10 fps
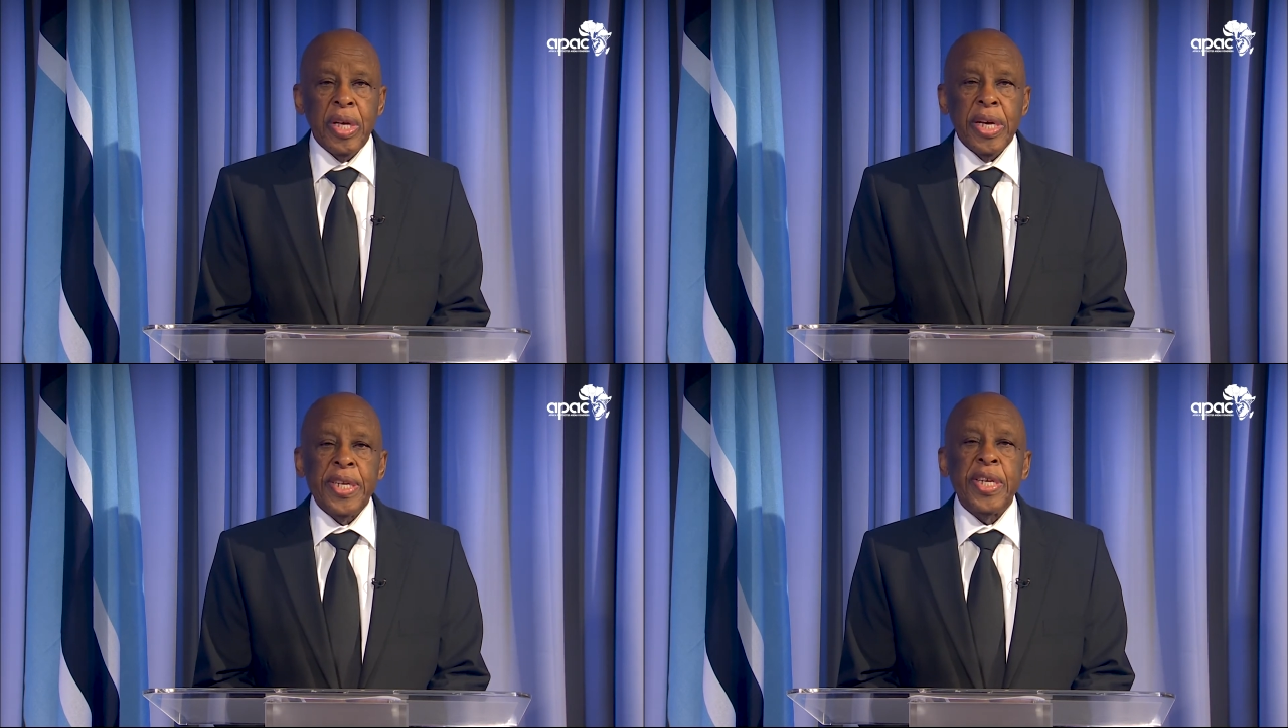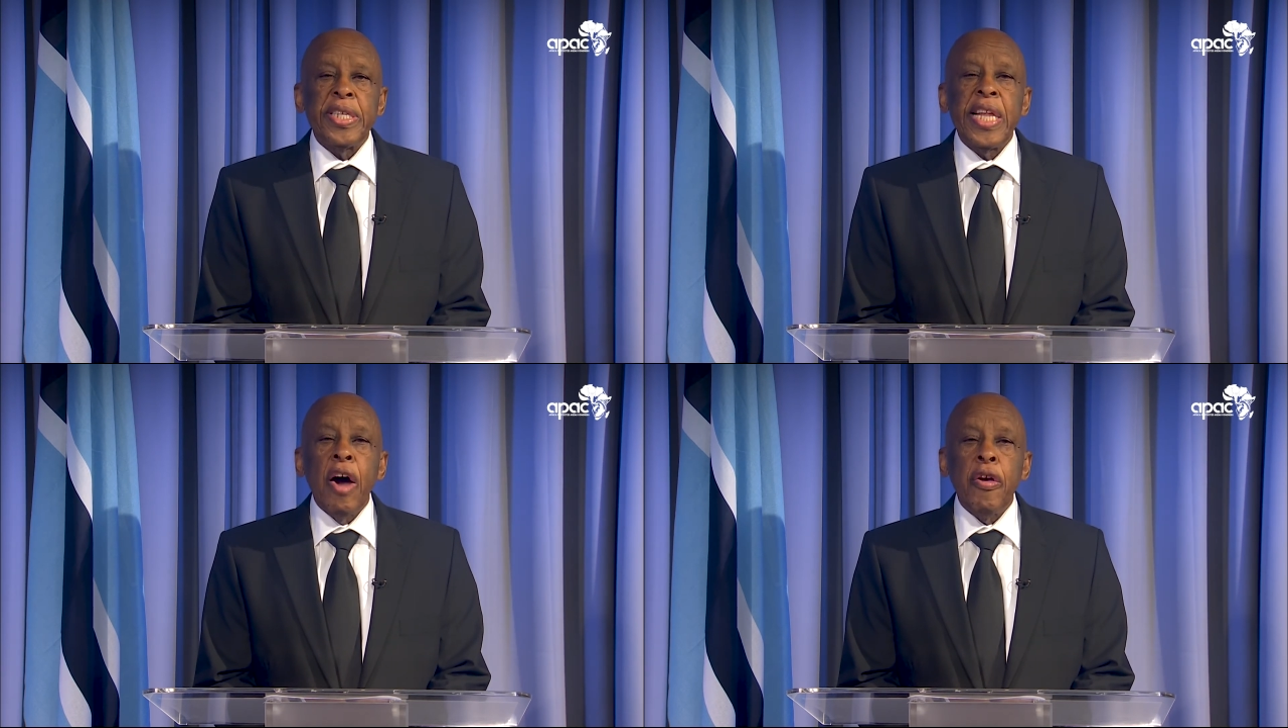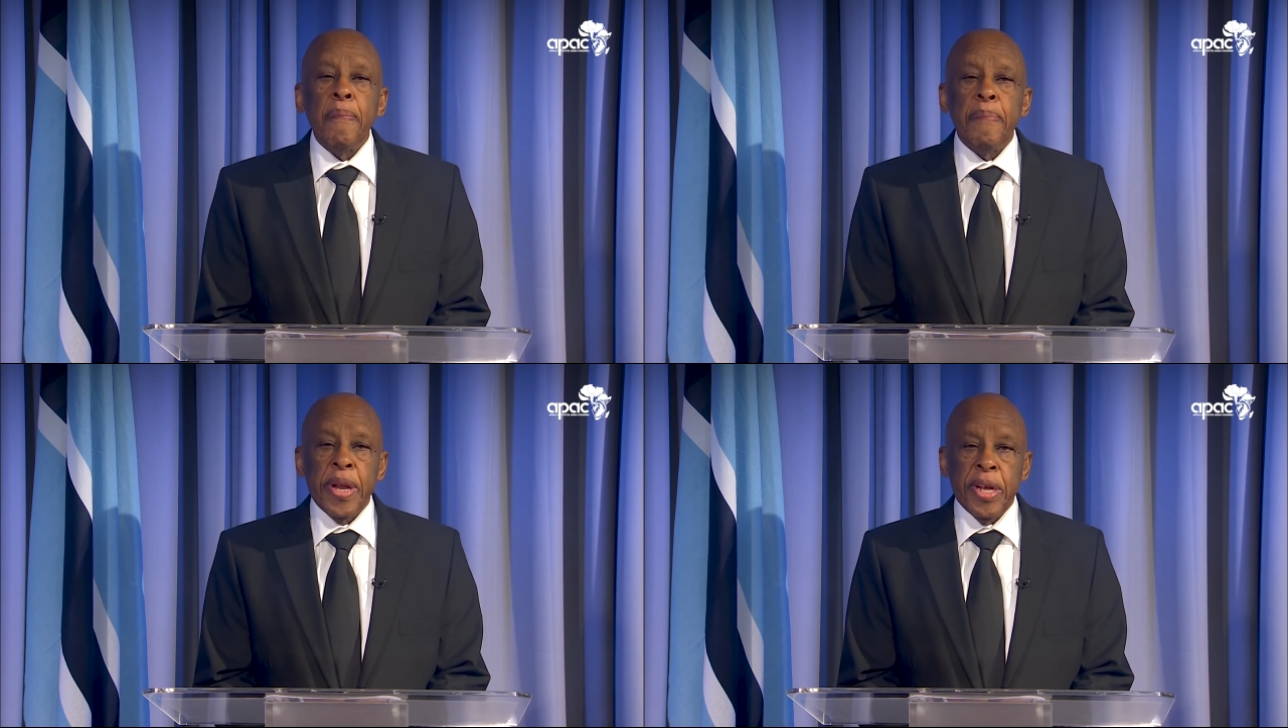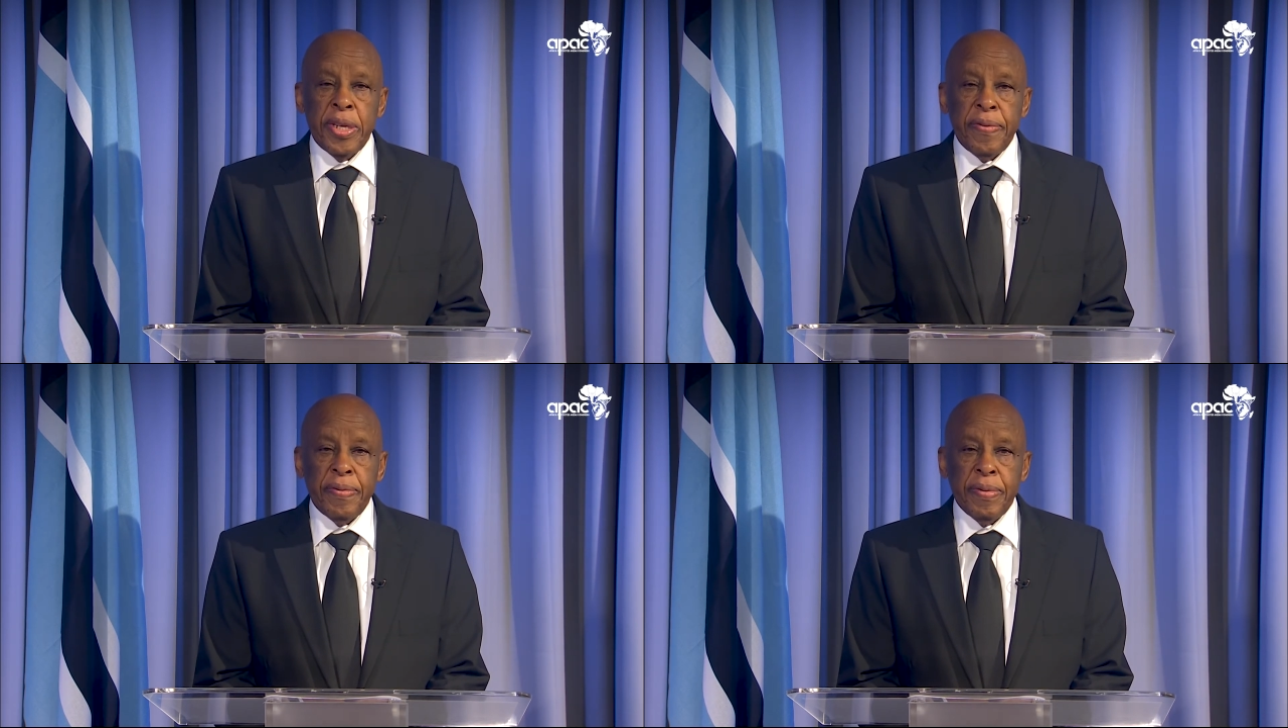It is now
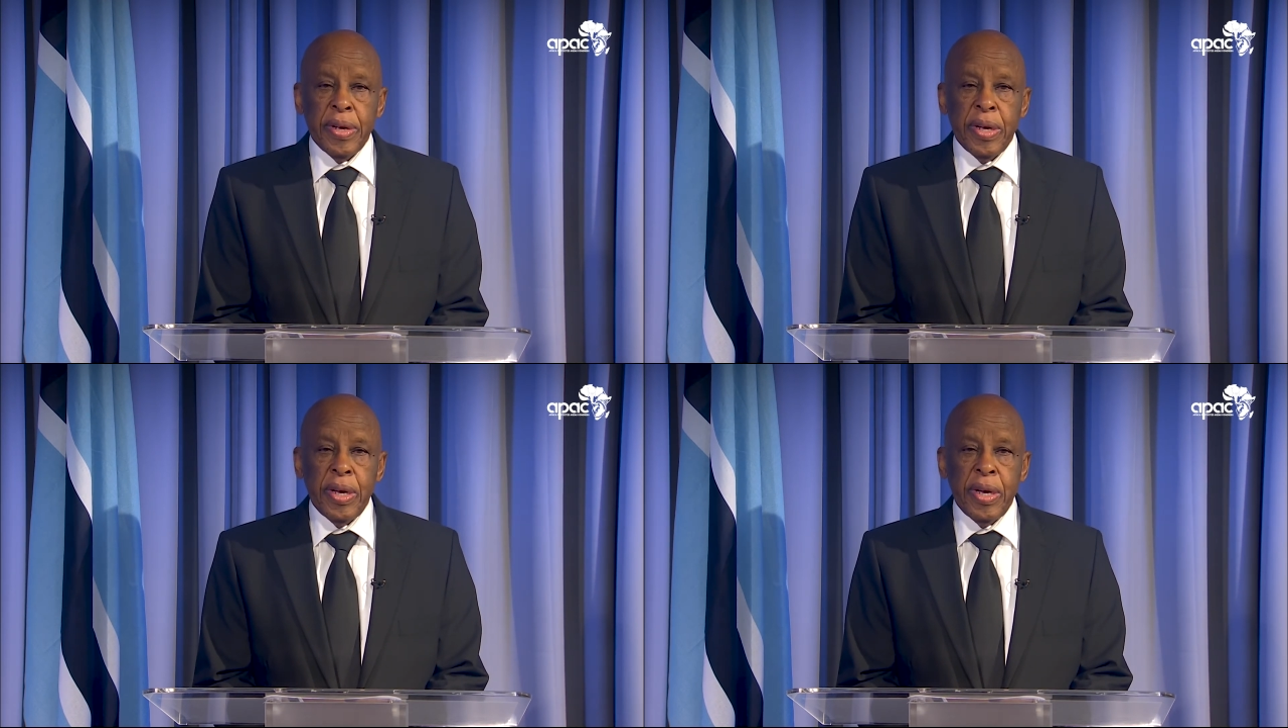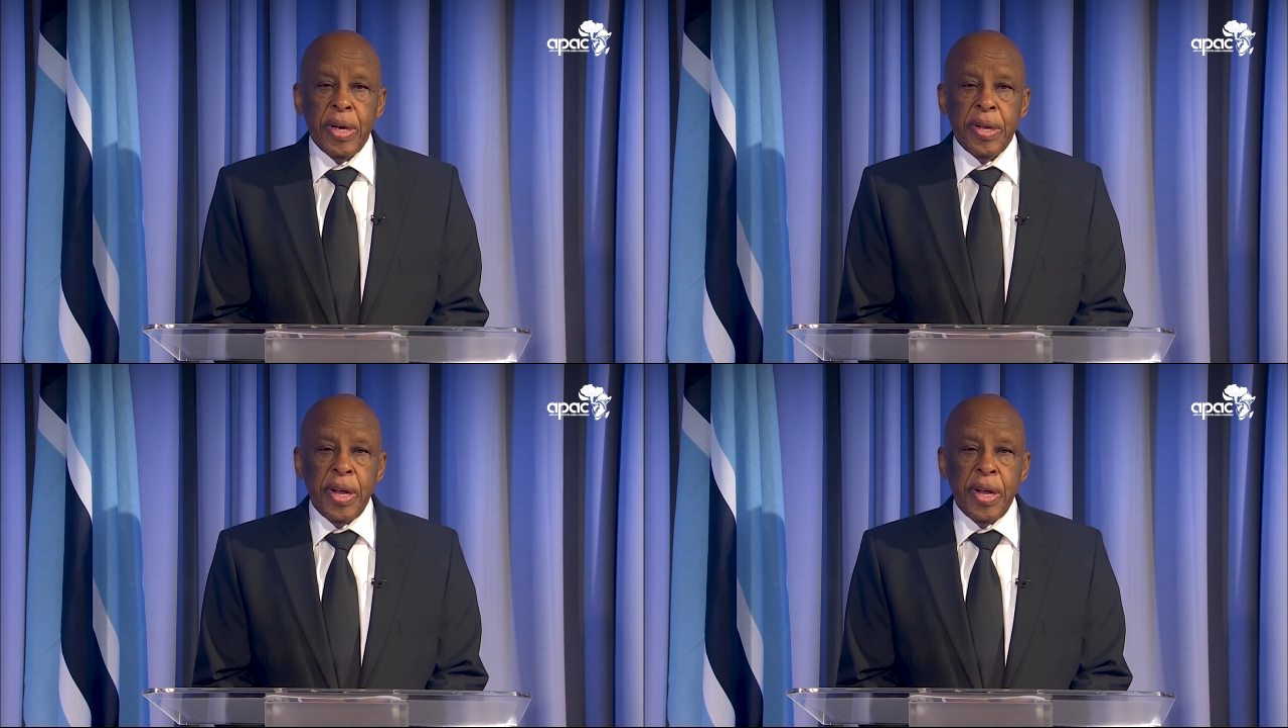imperative that